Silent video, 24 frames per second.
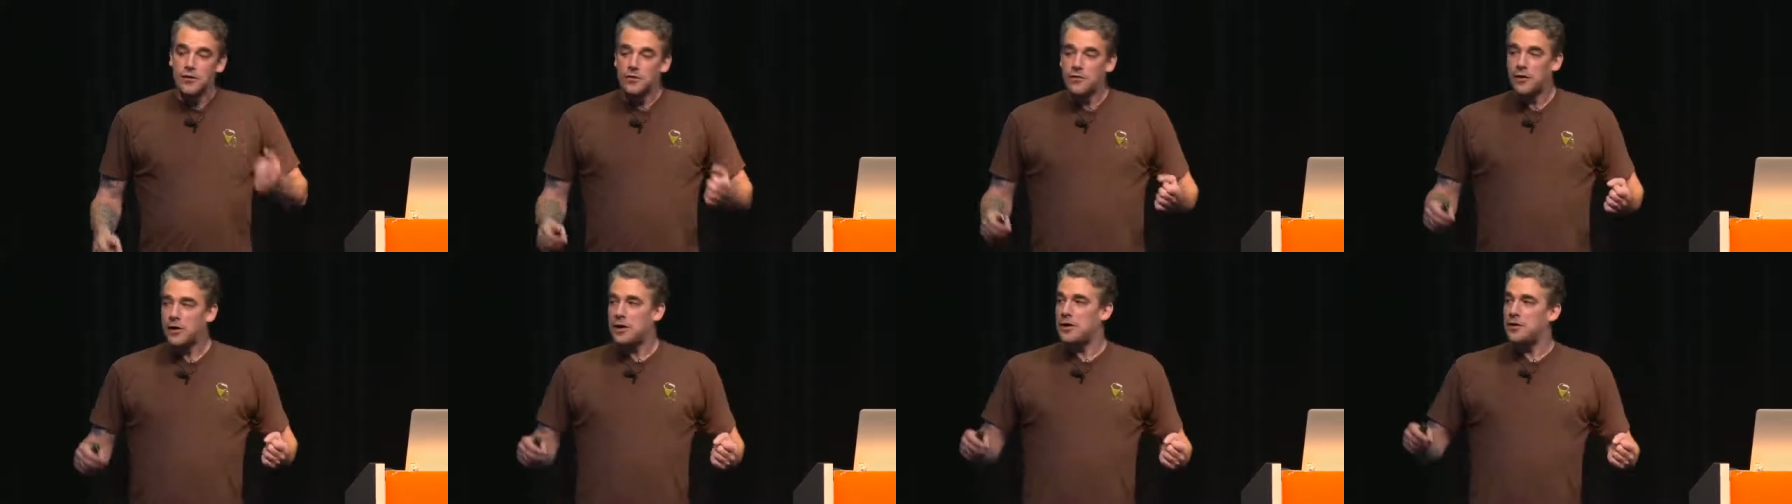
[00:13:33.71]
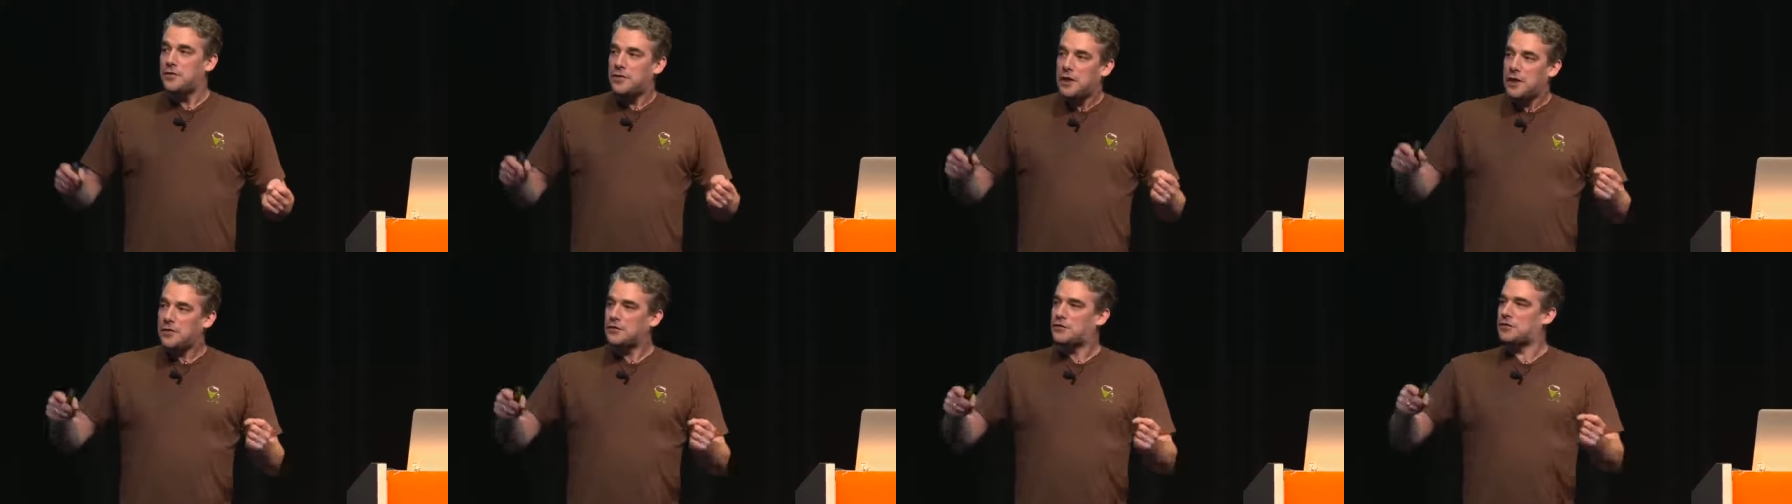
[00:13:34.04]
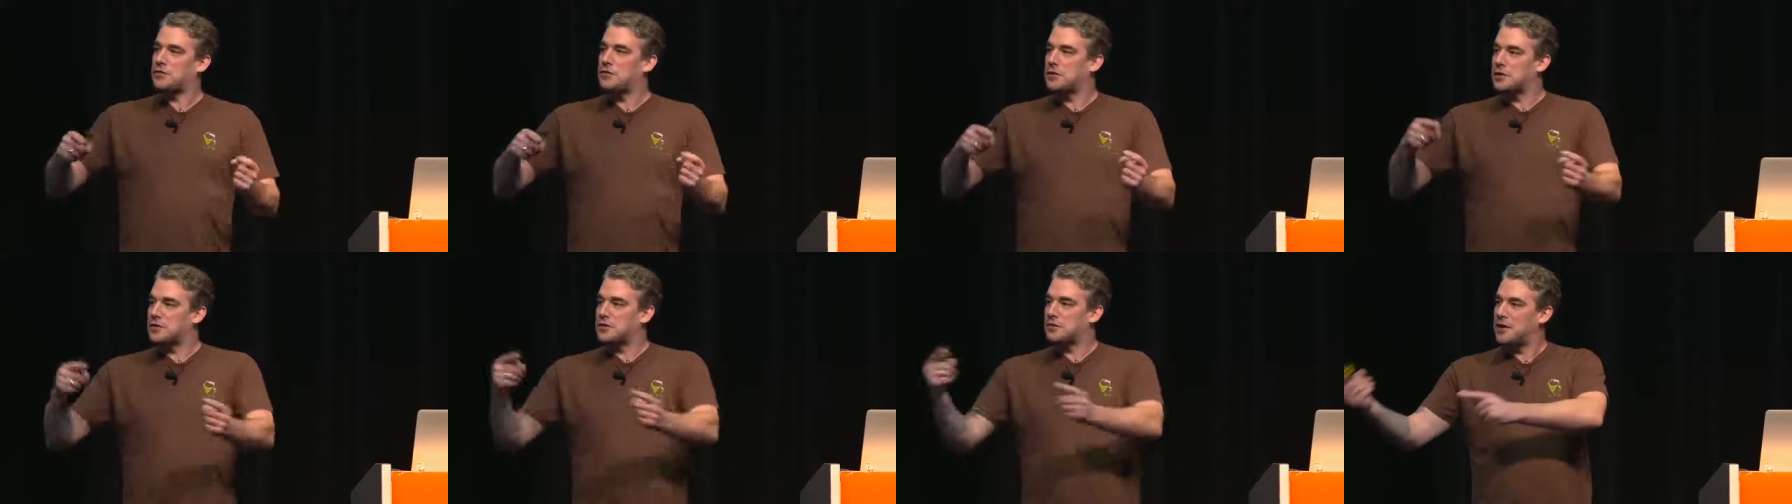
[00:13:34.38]
So you take
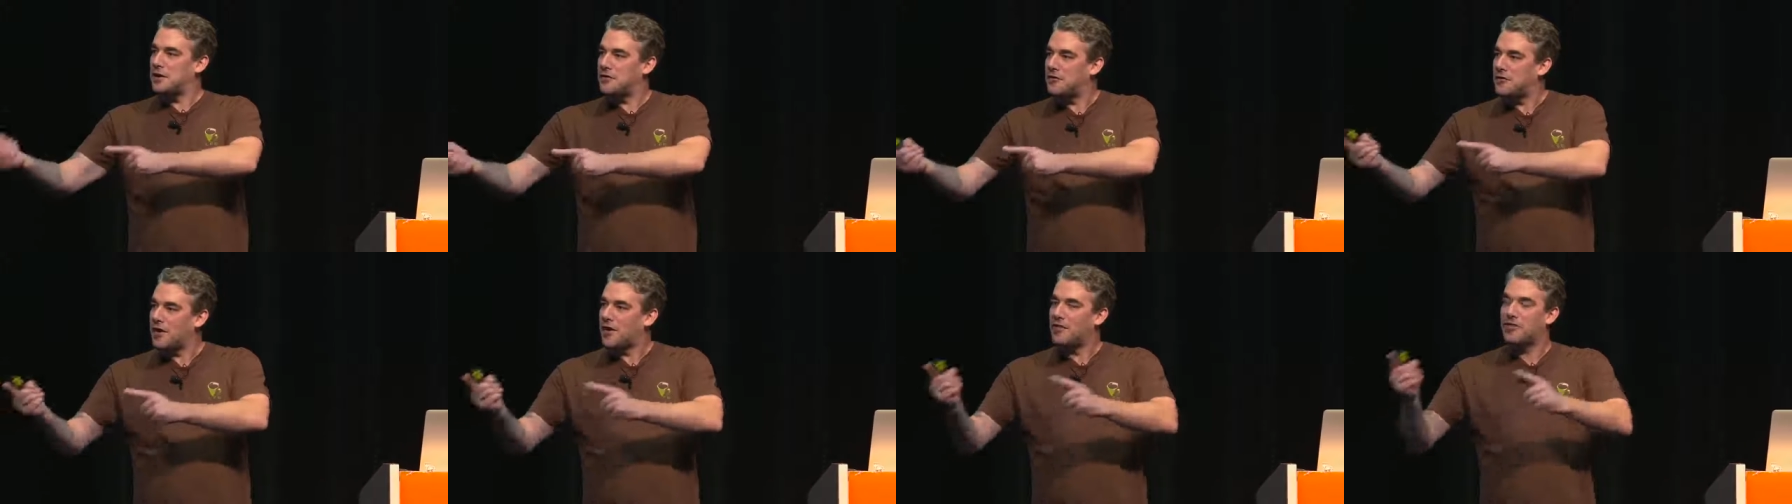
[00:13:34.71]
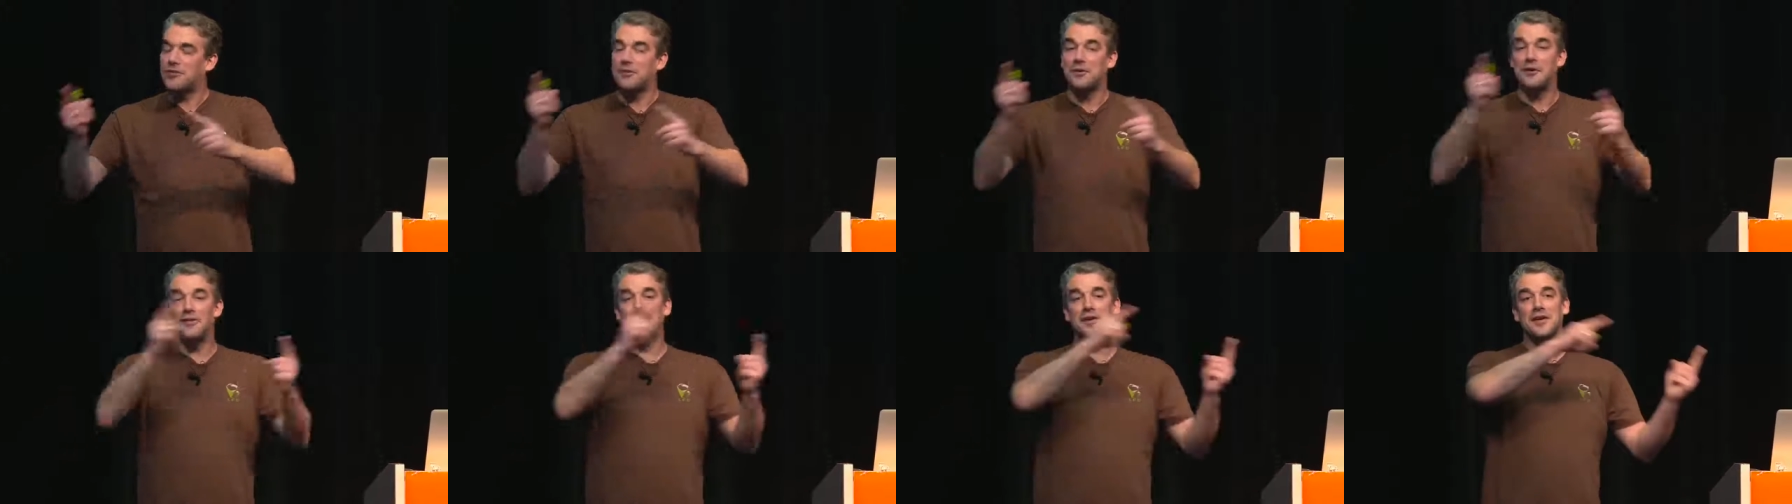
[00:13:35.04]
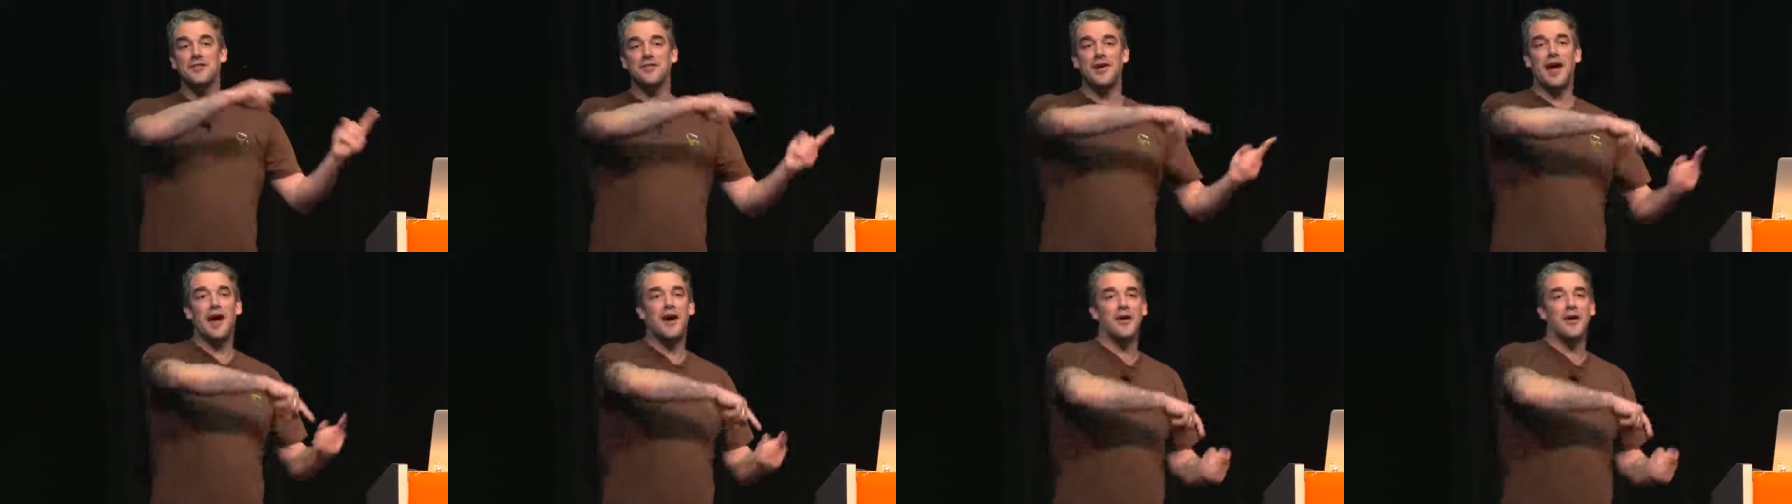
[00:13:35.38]
two or three, three things